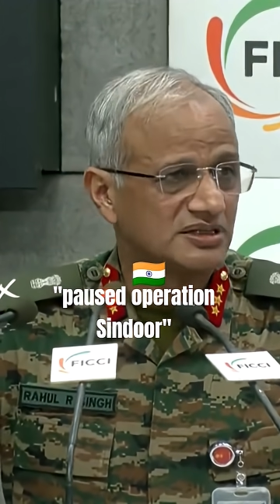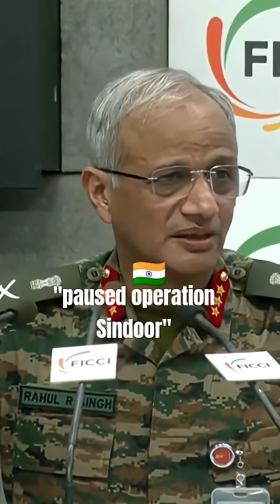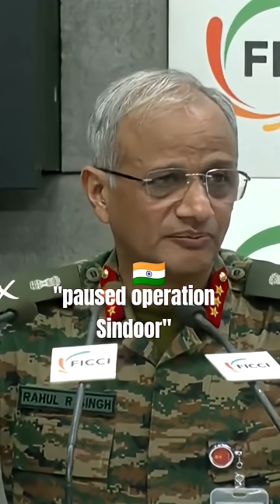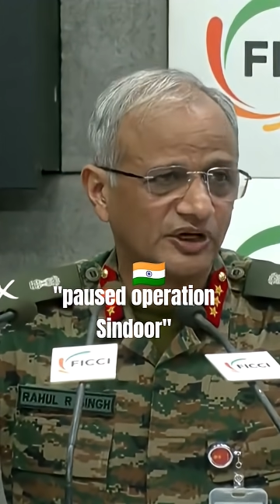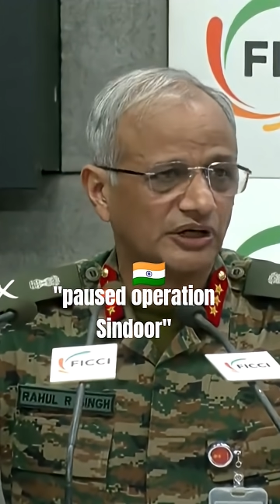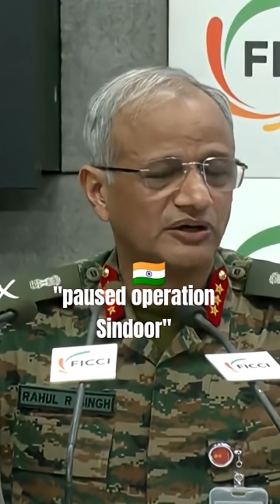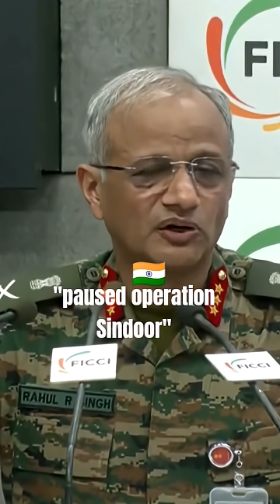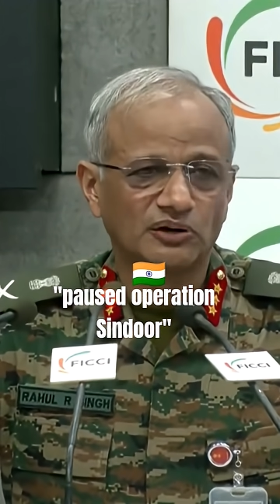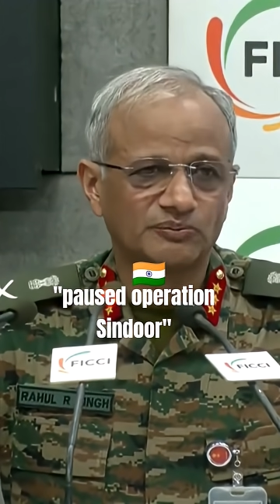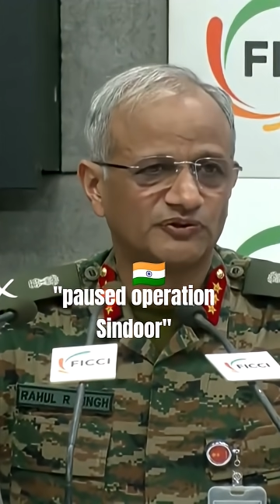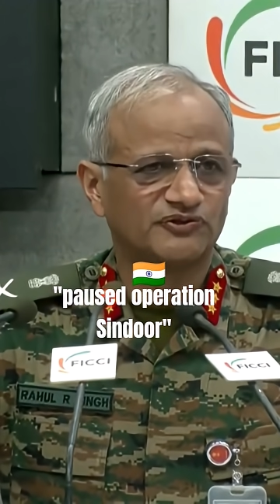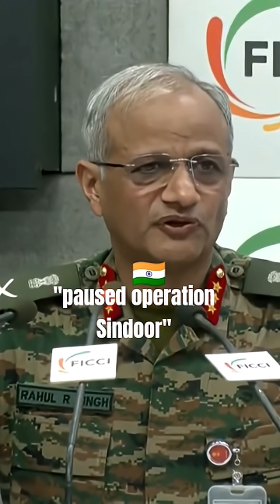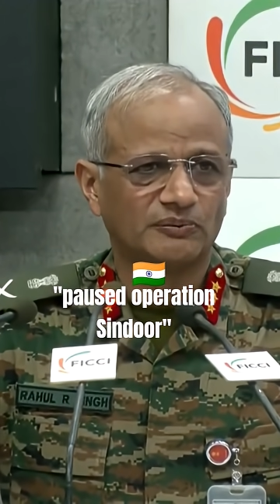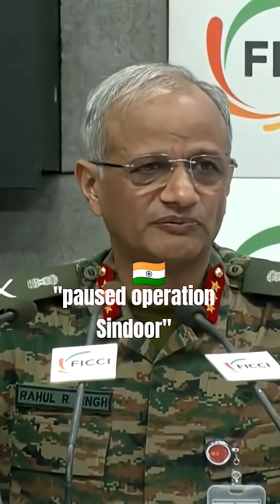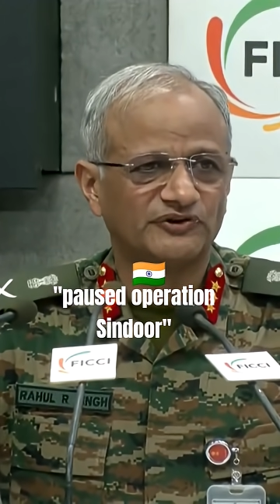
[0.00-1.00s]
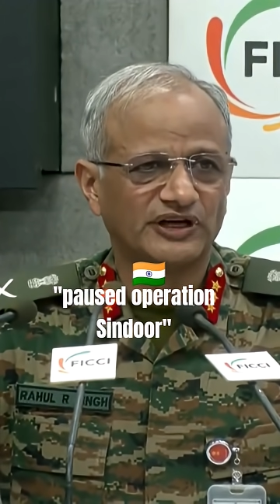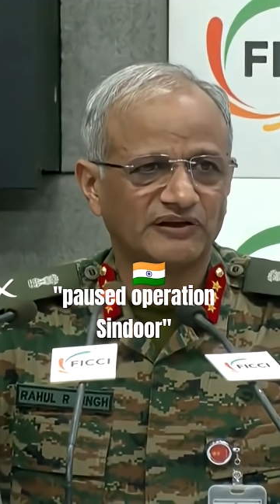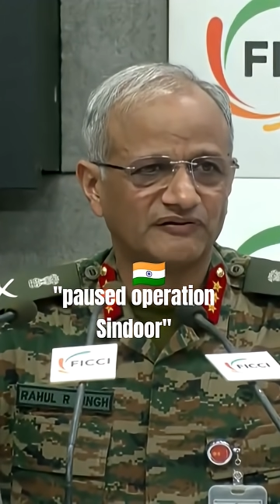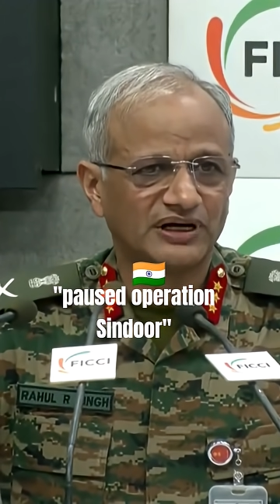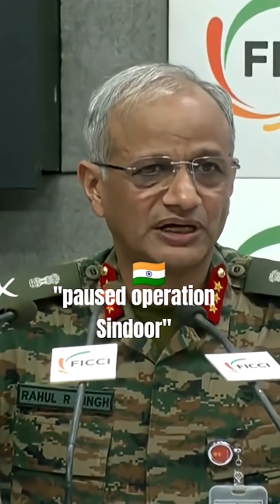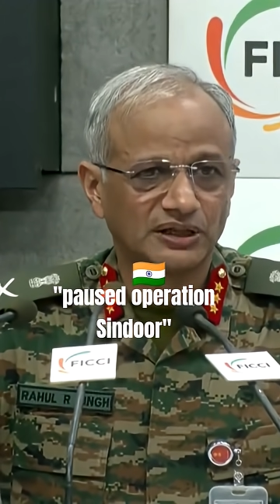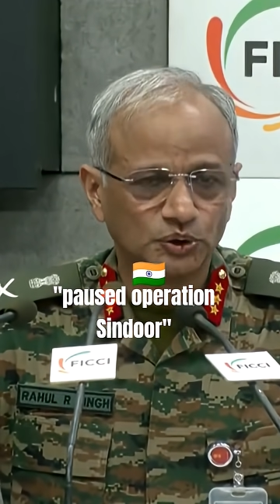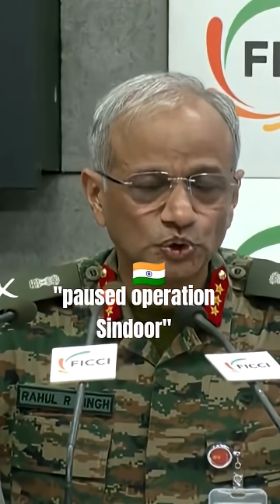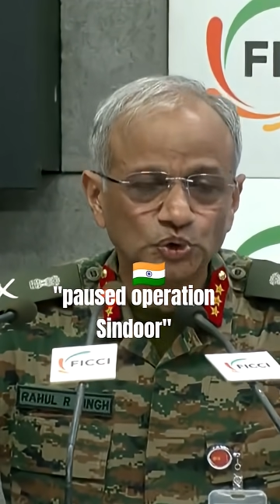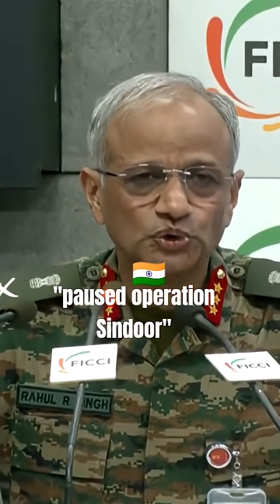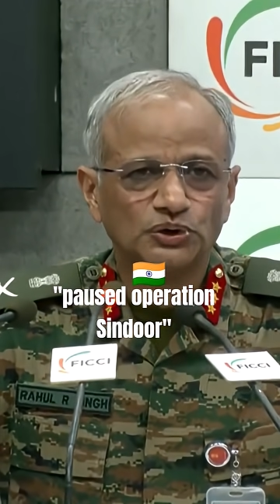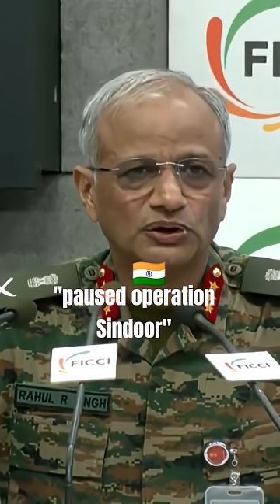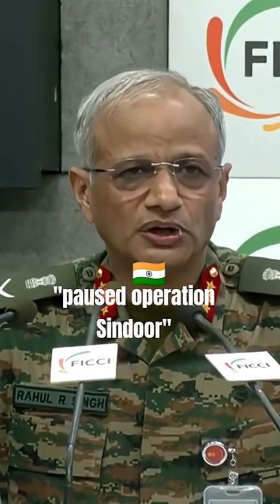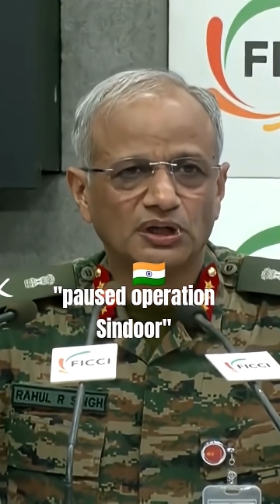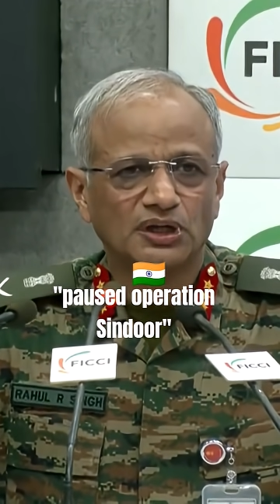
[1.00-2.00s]
Some did not perform very well
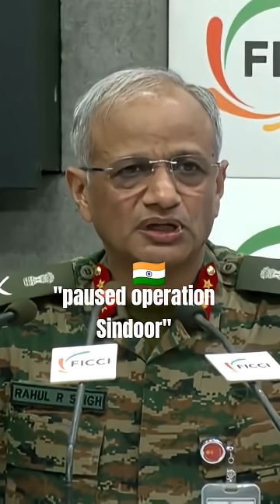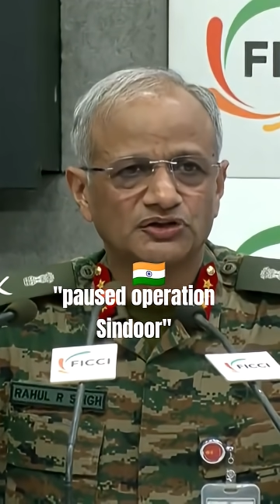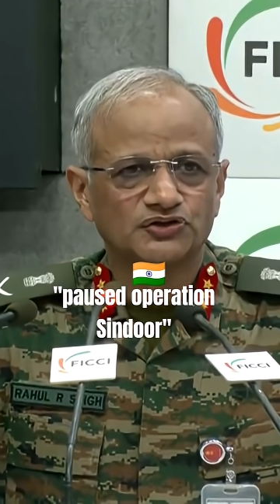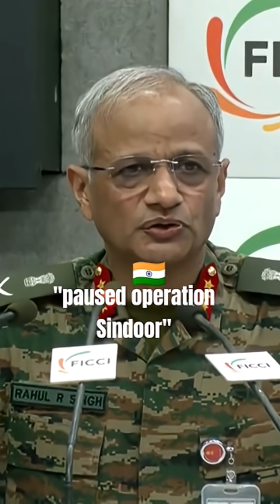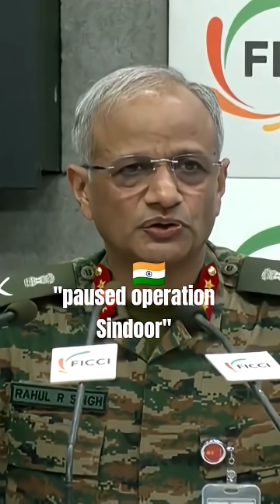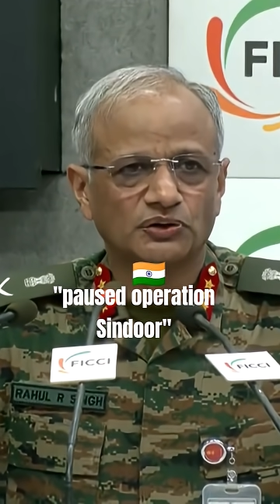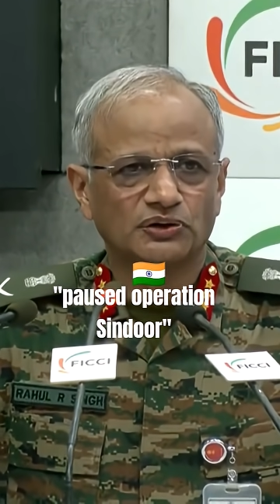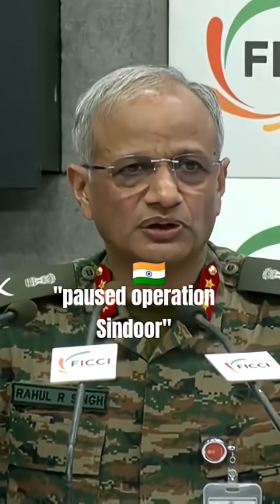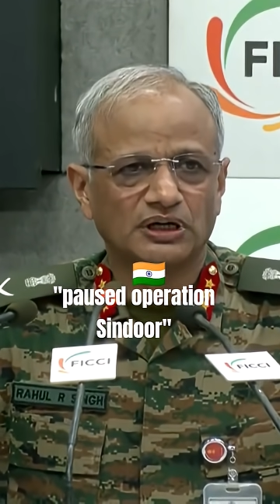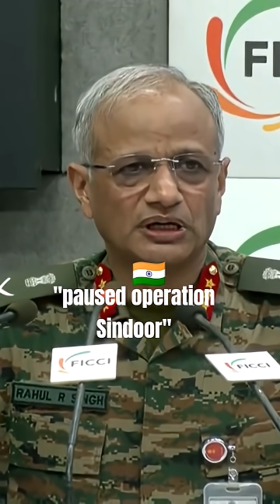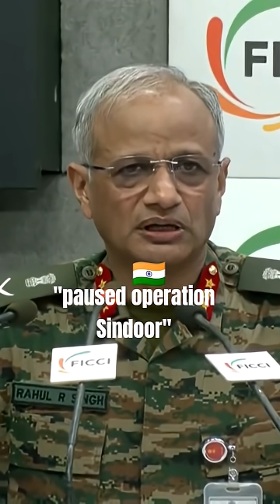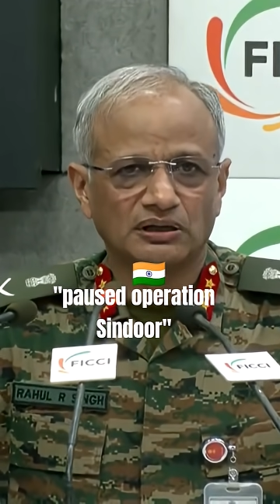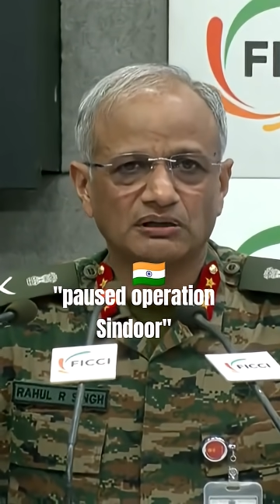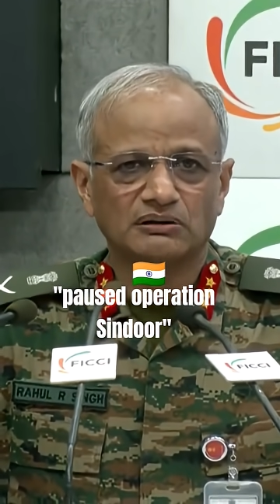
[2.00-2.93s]
too. So